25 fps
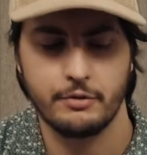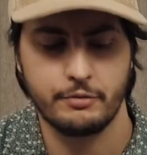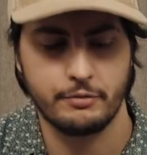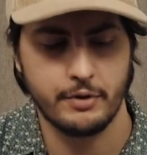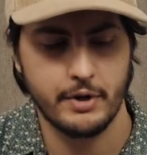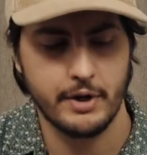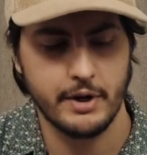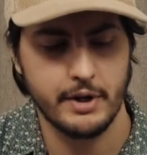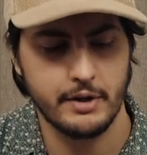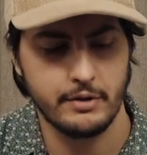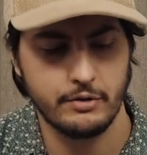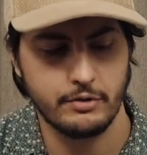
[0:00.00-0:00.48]
the
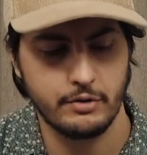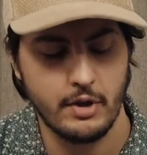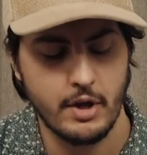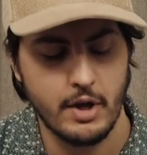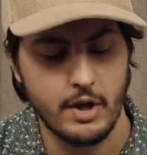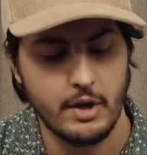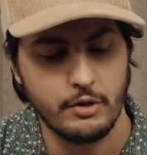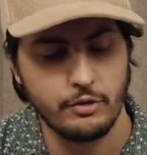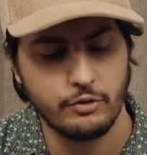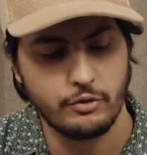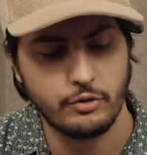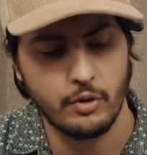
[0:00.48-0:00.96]
phrase.
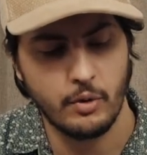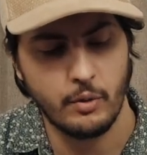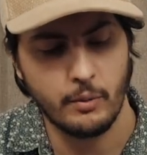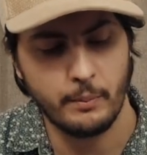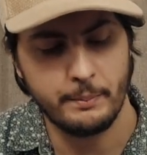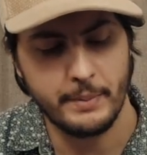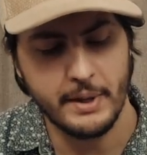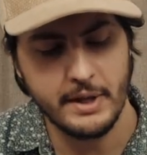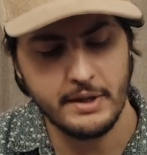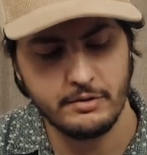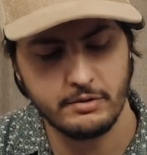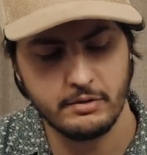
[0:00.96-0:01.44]

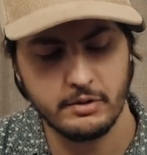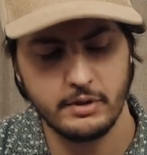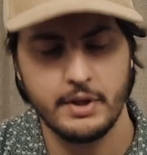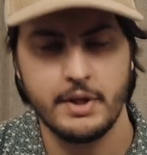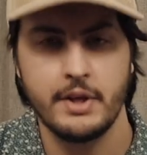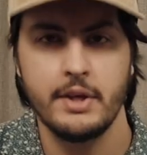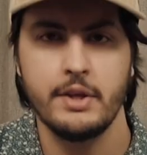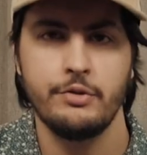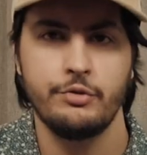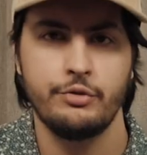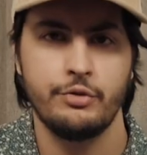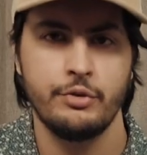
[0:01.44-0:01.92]
So
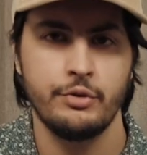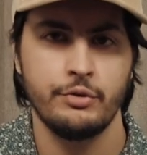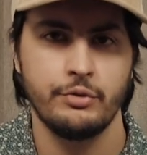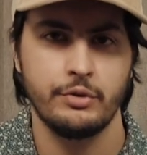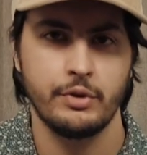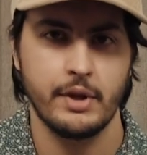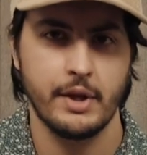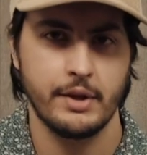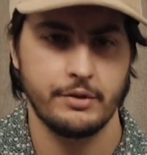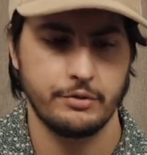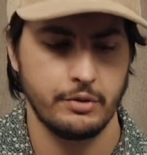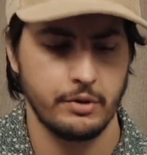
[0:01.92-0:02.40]
basically he's
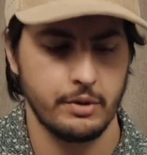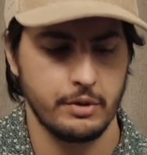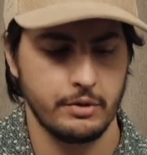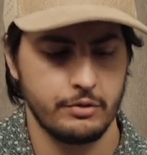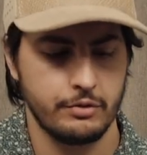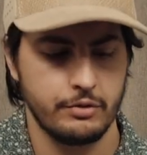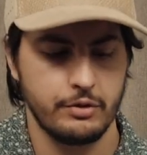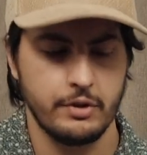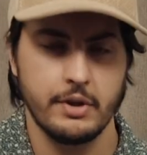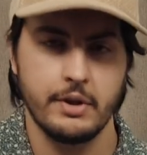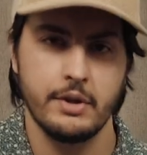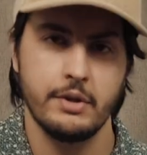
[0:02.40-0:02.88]
using, as you
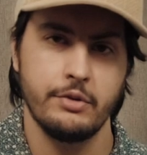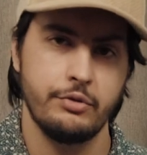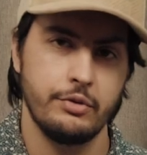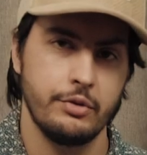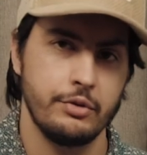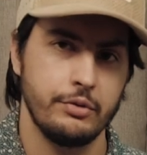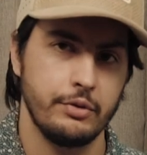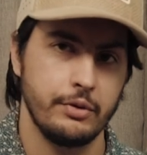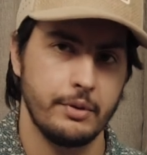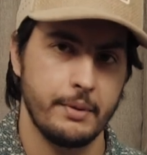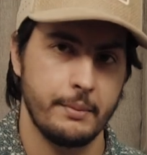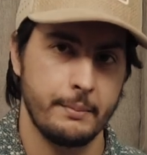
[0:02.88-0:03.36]
can see, he's
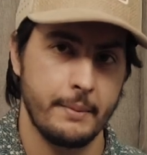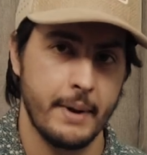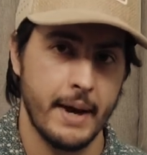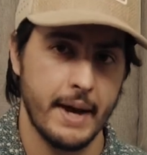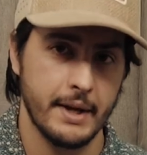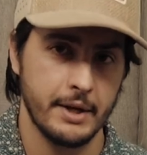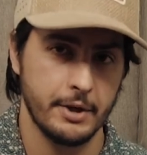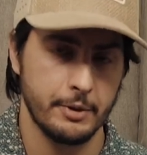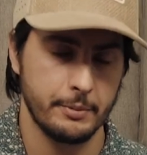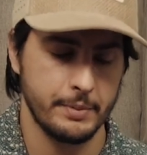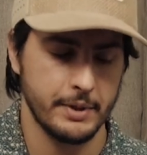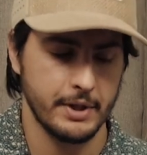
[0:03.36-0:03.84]
using the
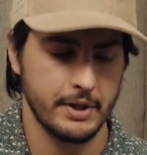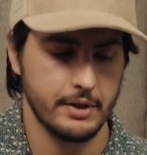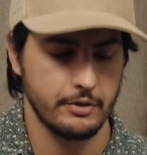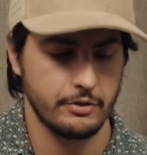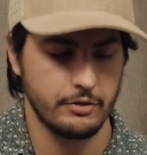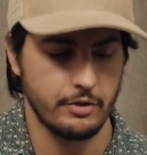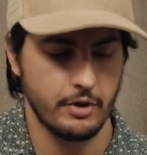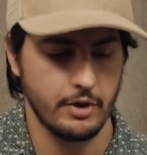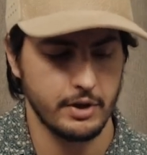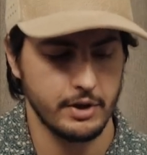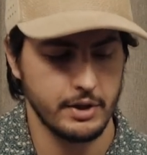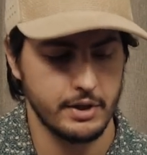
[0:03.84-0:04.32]
minor
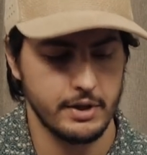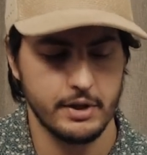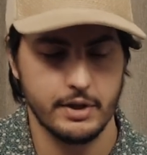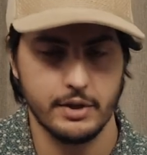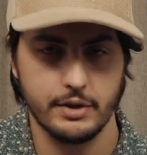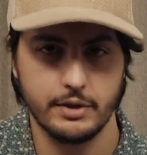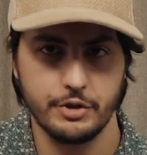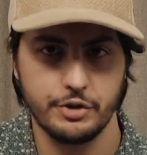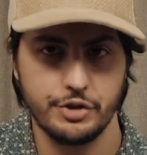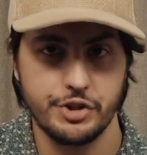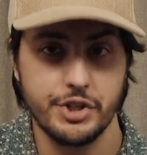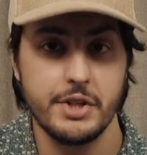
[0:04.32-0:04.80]
pentatonic
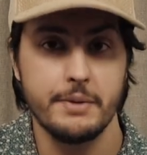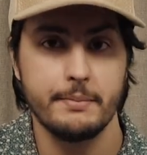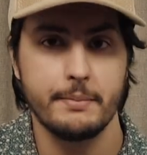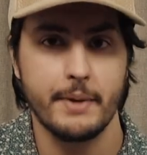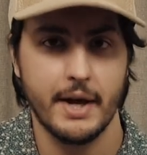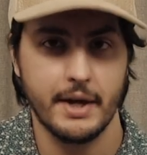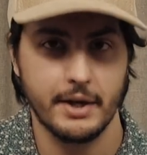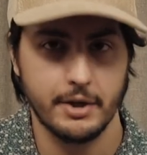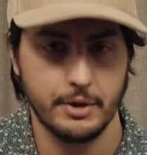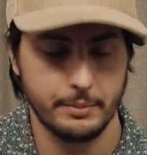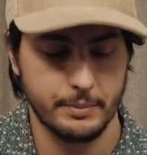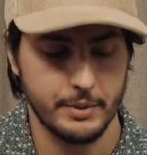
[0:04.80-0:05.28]
here, the G
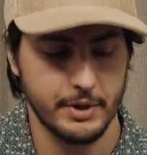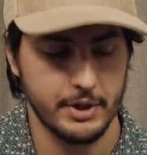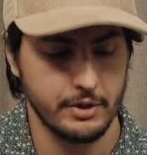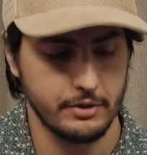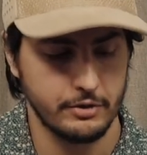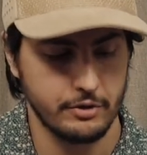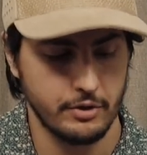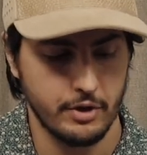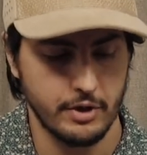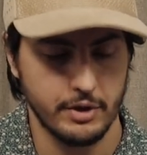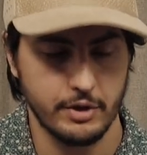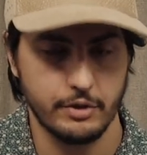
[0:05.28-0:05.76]
minor
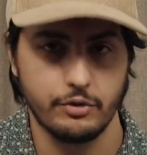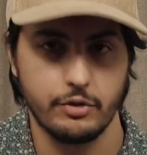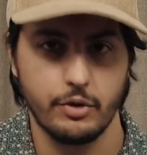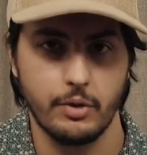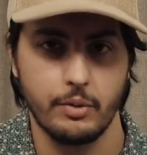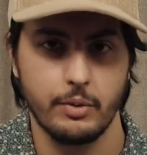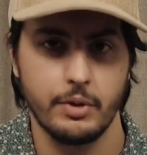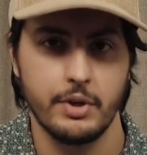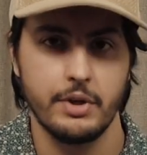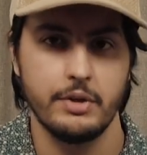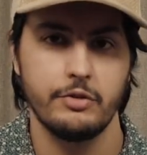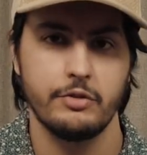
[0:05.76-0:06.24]
pentatonic.
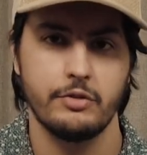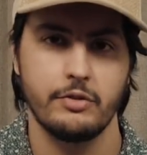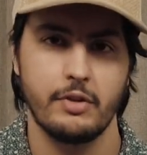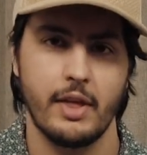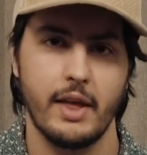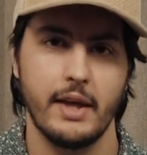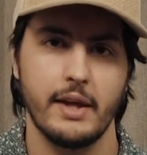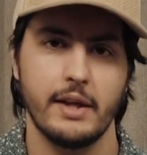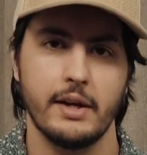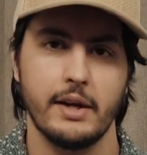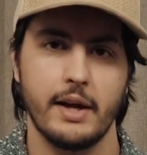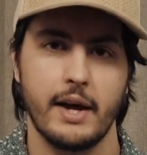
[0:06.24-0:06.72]
So he's
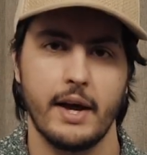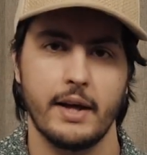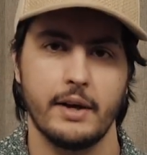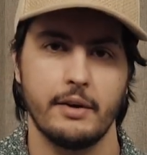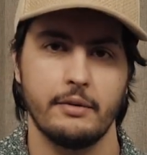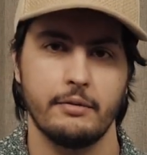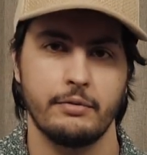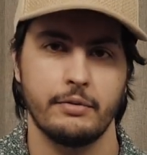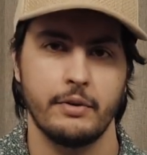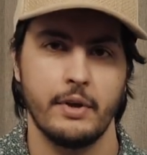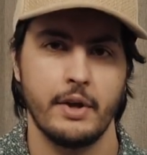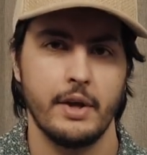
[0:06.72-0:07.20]
thinking
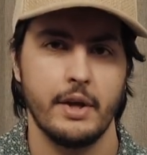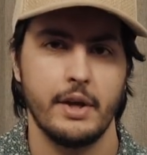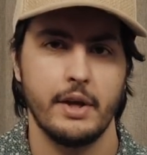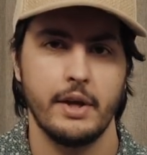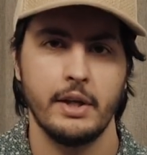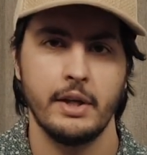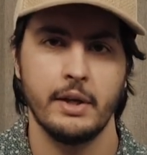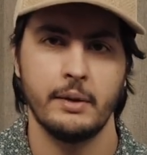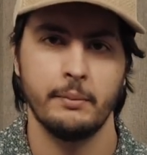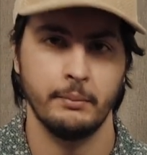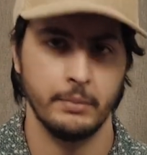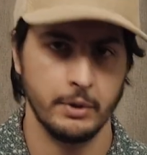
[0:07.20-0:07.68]
kind of
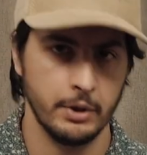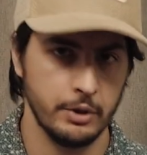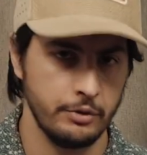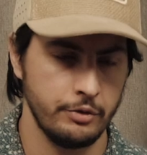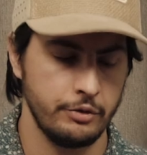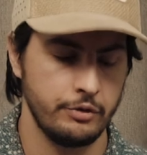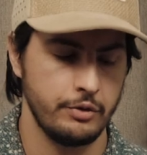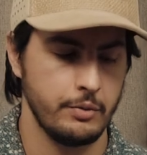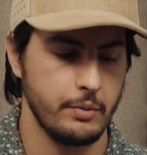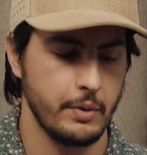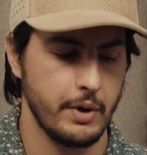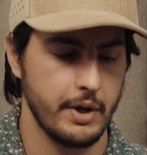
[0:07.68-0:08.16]
in a
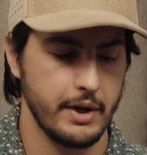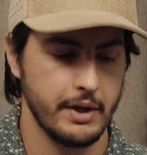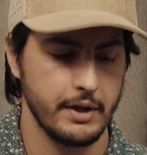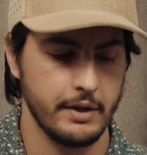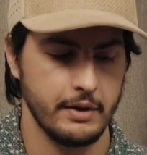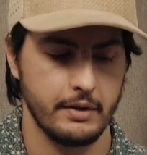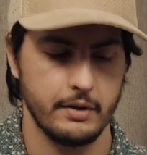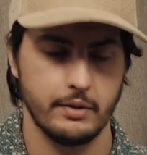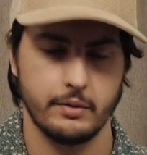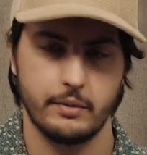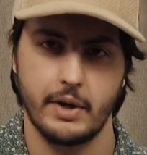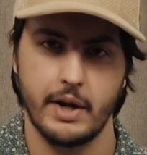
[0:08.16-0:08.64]
bluesy
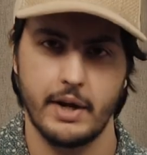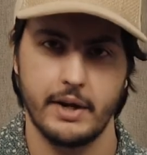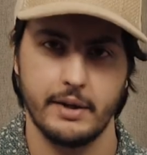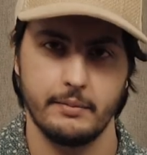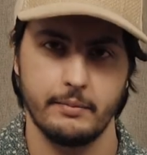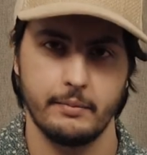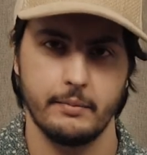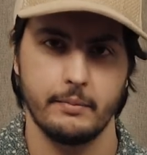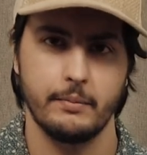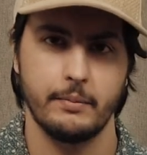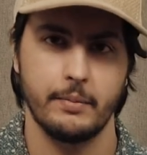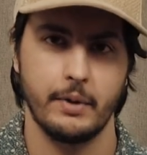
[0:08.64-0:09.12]
way,
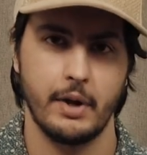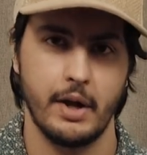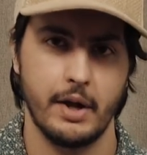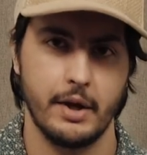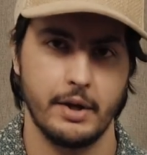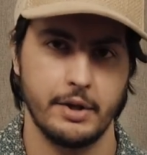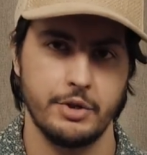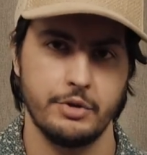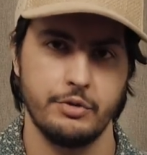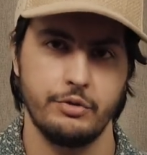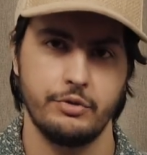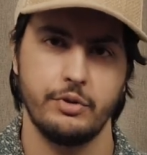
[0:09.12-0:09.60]
right?
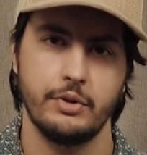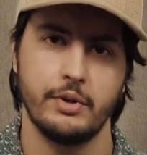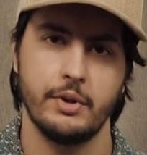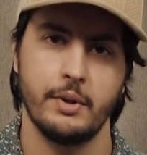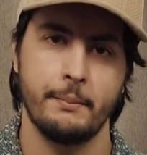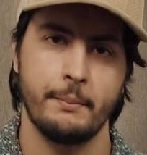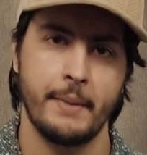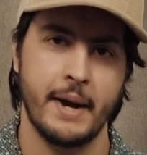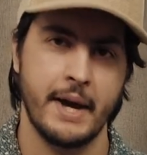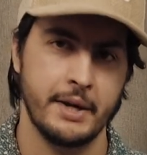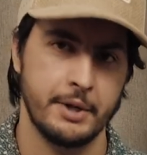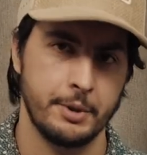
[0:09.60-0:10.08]
Using
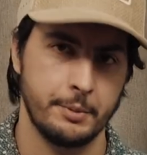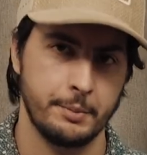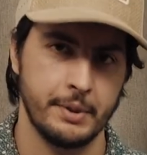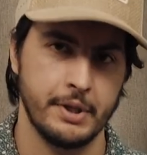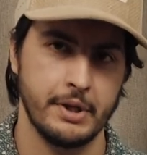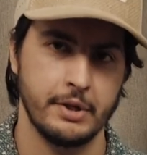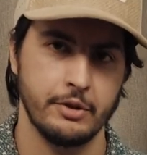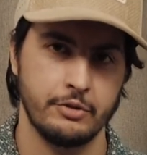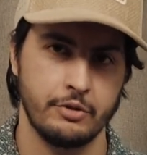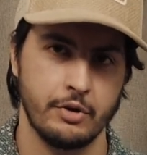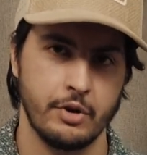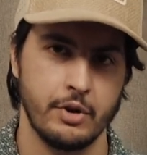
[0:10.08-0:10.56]
the minor
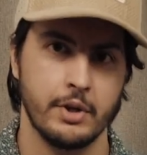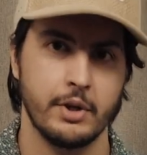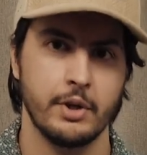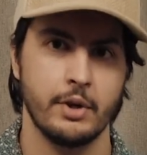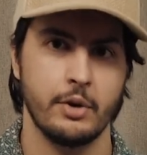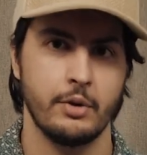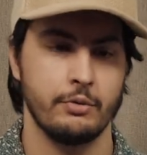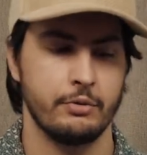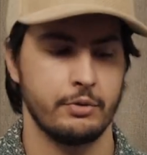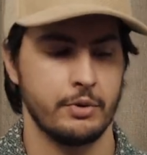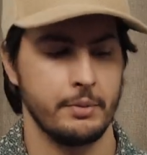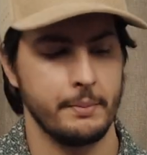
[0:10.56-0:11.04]

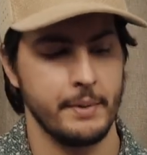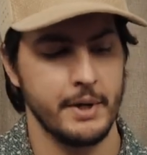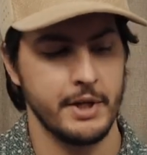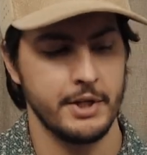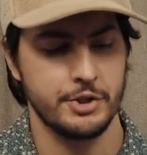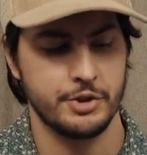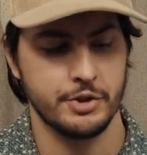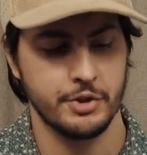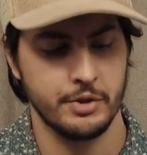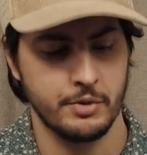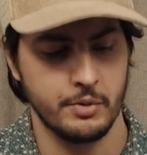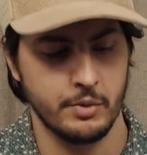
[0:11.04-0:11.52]
pentatonic over a
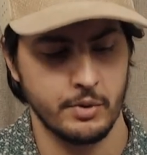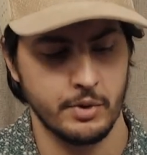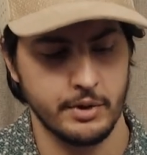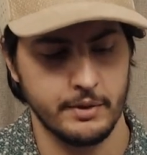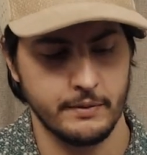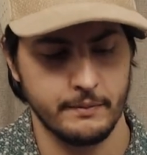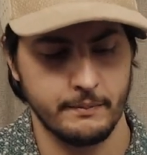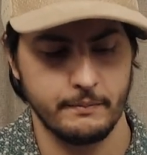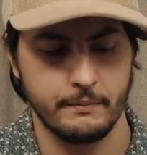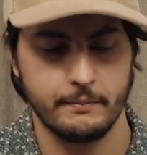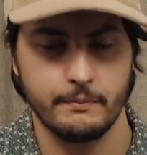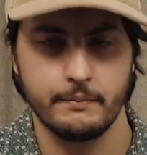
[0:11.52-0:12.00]
major
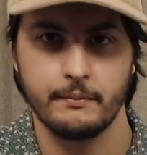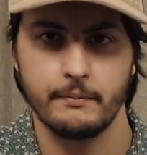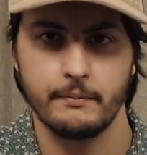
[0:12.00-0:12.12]
chord.